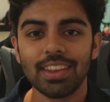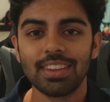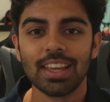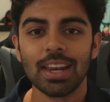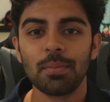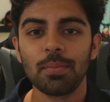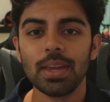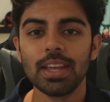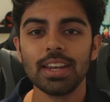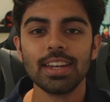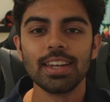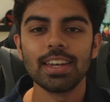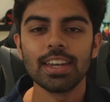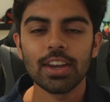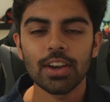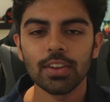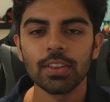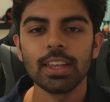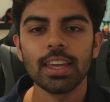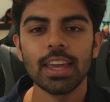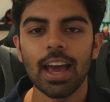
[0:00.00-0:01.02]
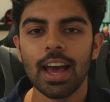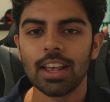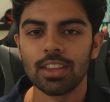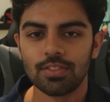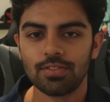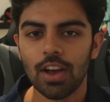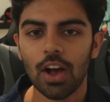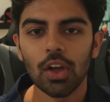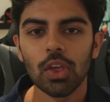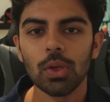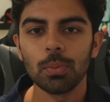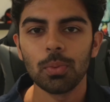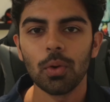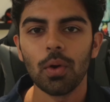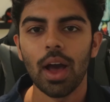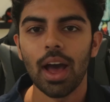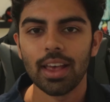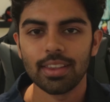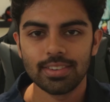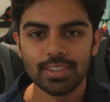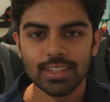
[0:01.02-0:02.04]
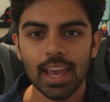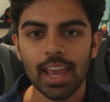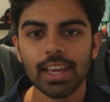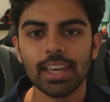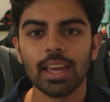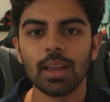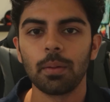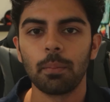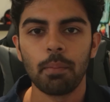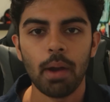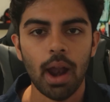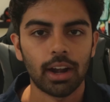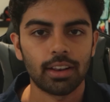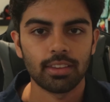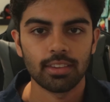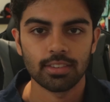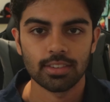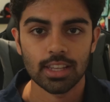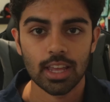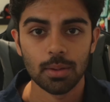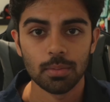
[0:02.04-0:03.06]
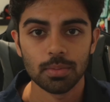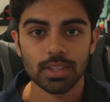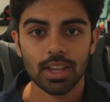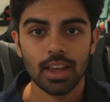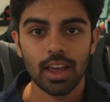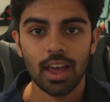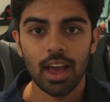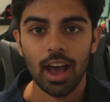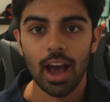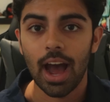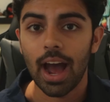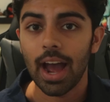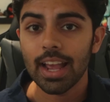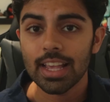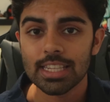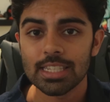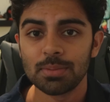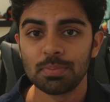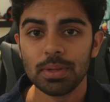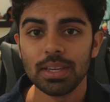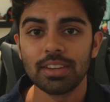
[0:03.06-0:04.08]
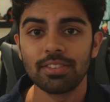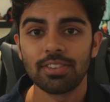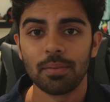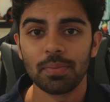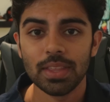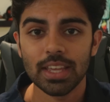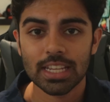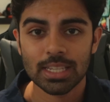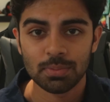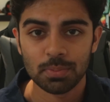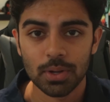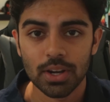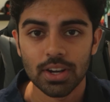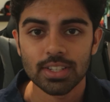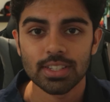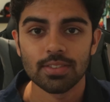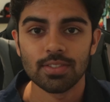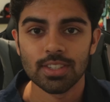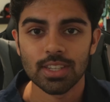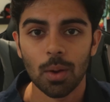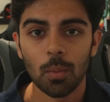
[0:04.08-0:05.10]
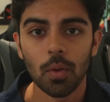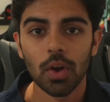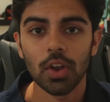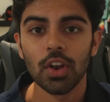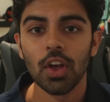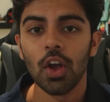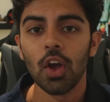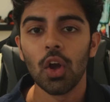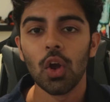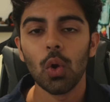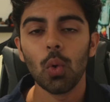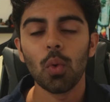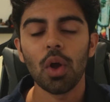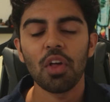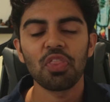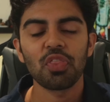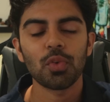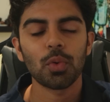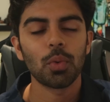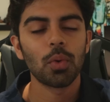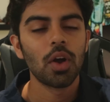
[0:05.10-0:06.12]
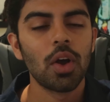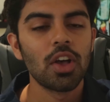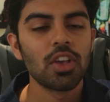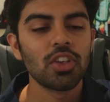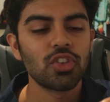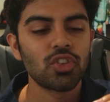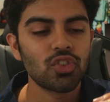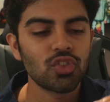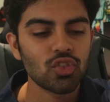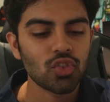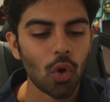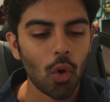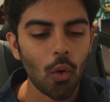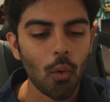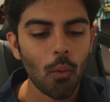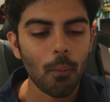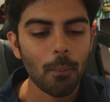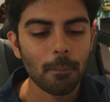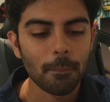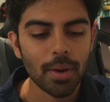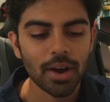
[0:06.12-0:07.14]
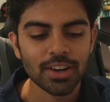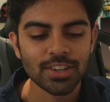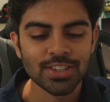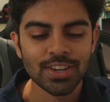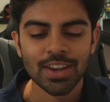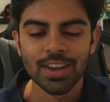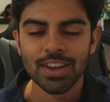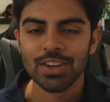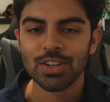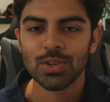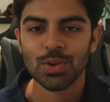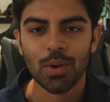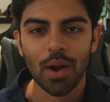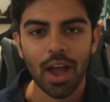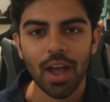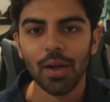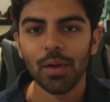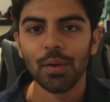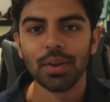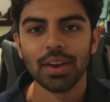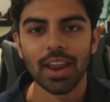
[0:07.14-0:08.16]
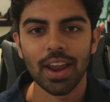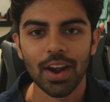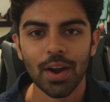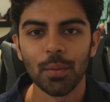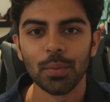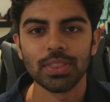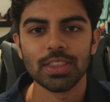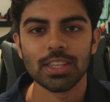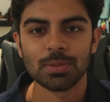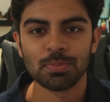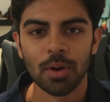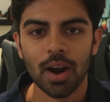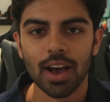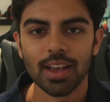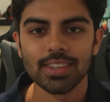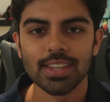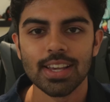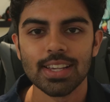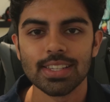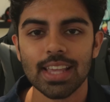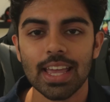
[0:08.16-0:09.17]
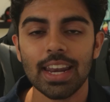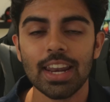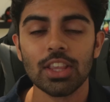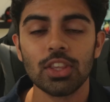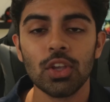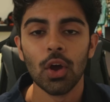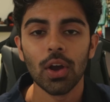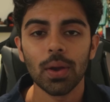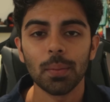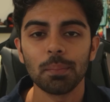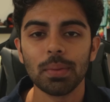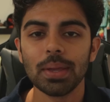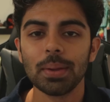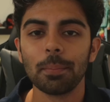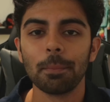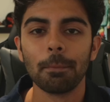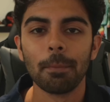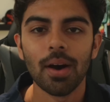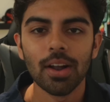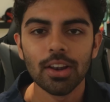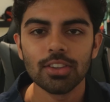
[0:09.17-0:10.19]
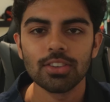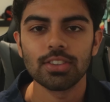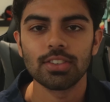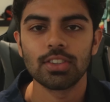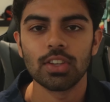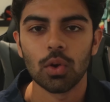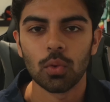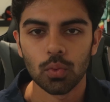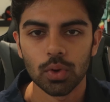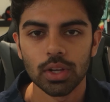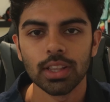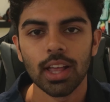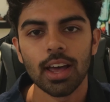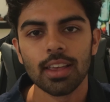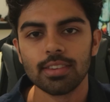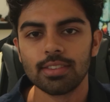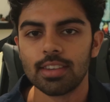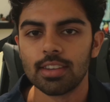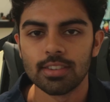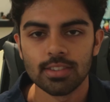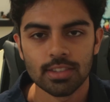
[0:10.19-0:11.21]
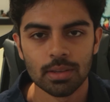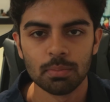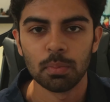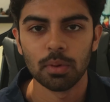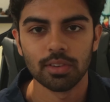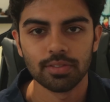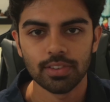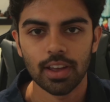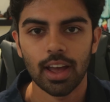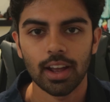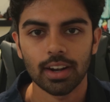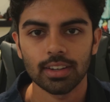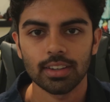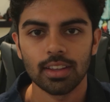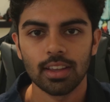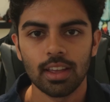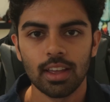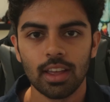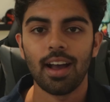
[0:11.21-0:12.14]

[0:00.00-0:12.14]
that's gonna be nearly as valuable as taking practice exams. I speak from the experience of someone who went through so much trial and error with this process, and it took me months to realize this simple fact.